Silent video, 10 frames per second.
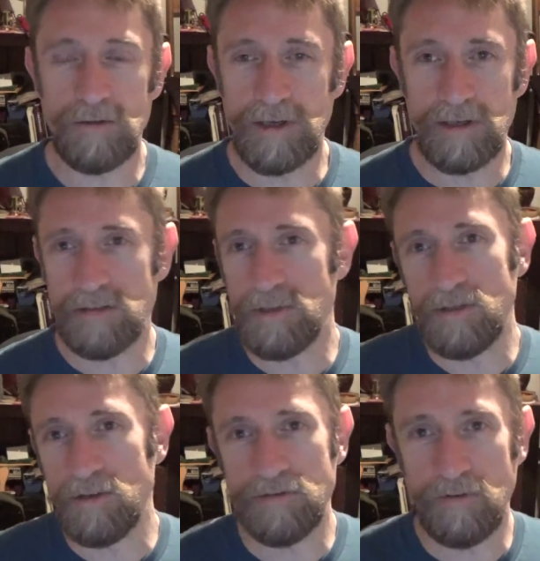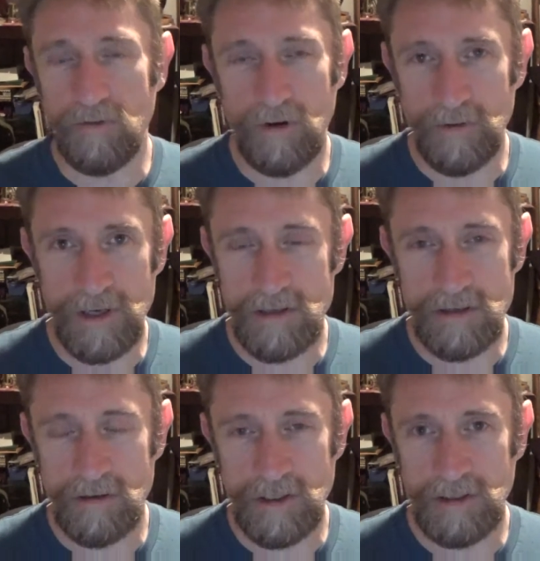has been doing this for 4 weeks
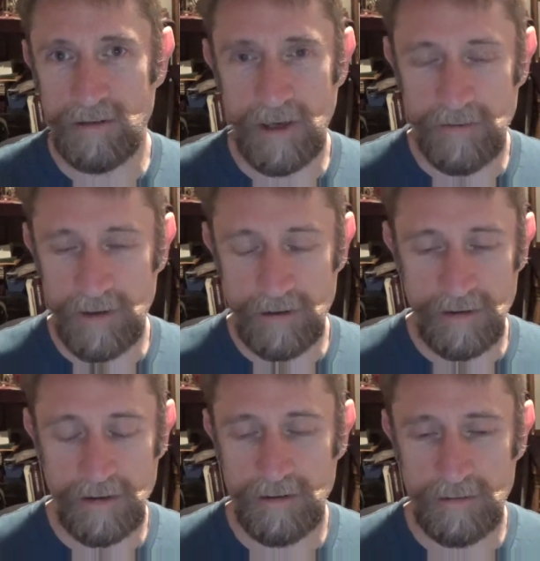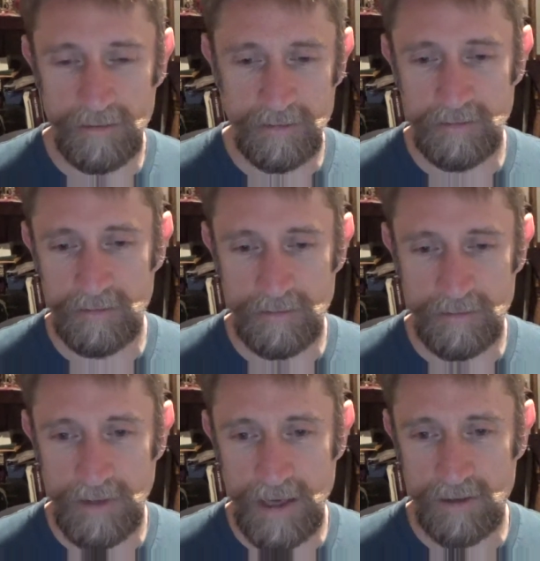is already having
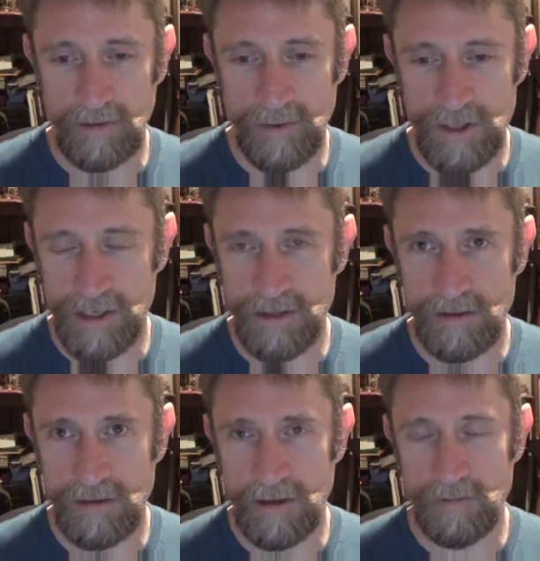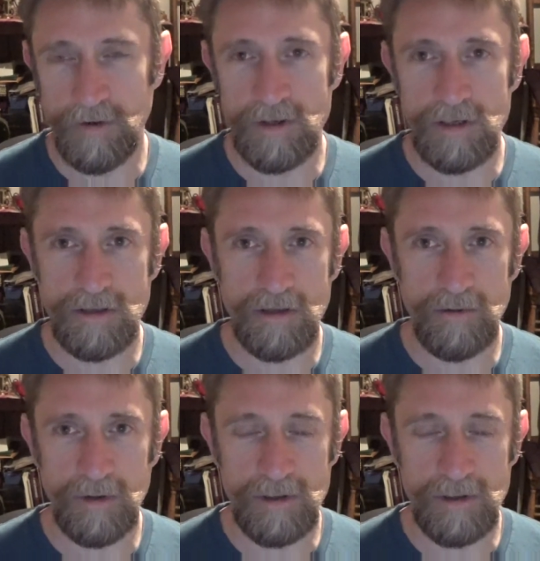astral projection experiences into the real